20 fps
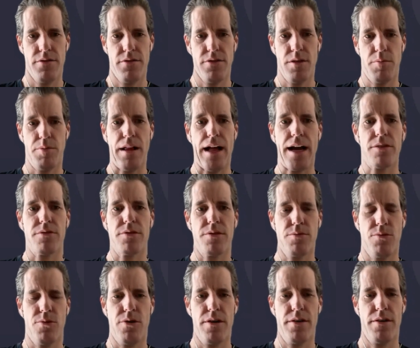the block
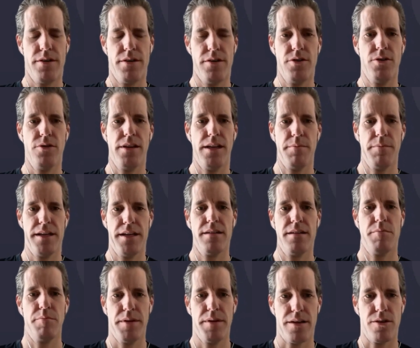reward, the newly
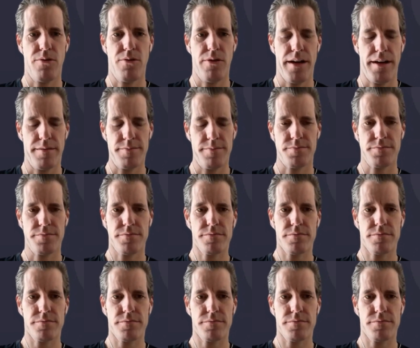minted Bitcoin